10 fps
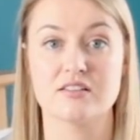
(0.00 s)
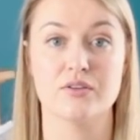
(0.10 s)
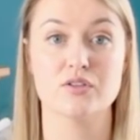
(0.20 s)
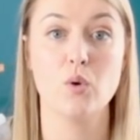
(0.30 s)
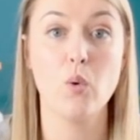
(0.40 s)
So
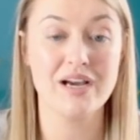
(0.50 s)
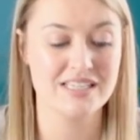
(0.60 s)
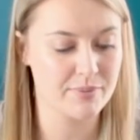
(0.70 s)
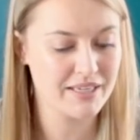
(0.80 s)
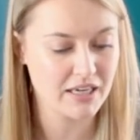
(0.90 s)
there's
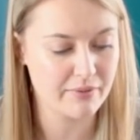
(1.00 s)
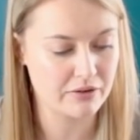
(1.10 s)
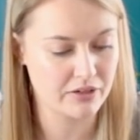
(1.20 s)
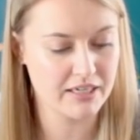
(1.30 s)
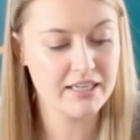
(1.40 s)
quite a bit going
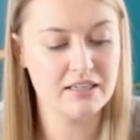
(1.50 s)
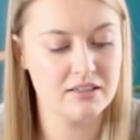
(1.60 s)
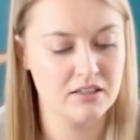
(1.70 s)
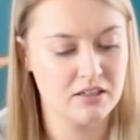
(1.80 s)
on in here.